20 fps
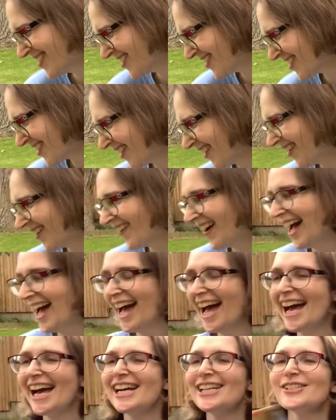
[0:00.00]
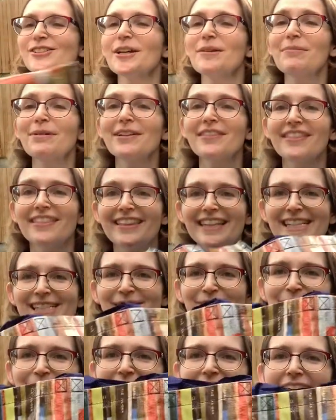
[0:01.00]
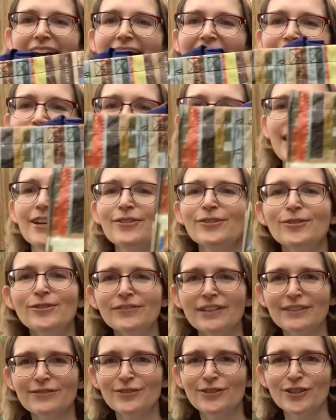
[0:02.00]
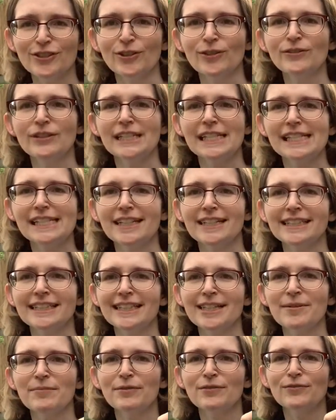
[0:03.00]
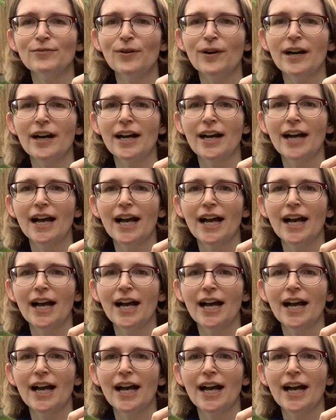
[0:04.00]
So I brought this one out. I don't know if I've shown this on here before.